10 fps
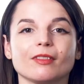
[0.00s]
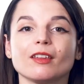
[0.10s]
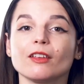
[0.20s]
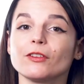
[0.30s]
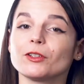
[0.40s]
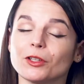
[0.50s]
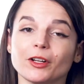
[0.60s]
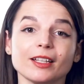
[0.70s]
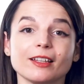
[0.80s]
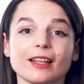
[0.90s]
If you're
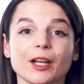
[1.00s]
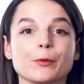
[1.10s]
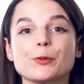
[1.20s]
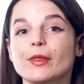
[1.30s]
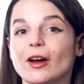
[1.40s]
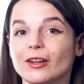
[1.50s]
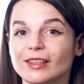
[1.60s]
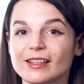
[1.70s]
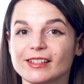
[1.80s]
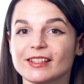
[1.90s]
learning the language with our
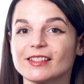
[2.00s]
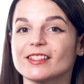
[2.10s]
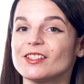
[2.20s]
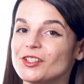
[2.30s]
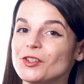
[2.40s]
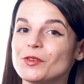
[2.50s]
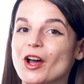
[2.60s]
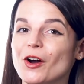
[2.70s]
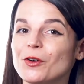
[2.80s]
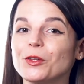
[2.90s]
lessons, did you
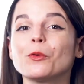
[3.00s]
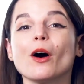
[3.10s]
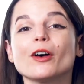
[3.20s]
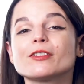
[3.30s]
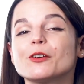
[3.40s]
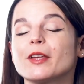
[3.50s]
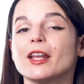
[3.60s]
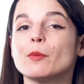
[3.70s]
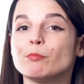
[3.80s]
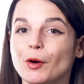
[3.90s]
know you also get
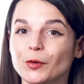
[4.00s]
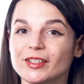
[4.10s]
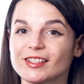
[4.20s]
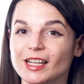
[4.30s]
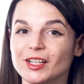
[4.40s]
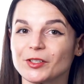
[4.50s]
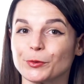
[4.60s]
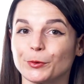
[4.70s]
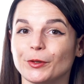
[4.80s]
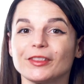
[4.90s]
a bonus study
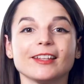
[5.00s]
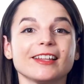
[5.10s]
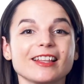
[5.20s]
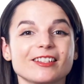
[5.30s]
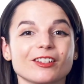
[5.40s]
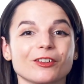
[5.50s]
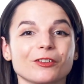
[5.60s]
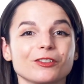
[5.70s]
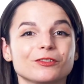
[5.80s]
tool that lets you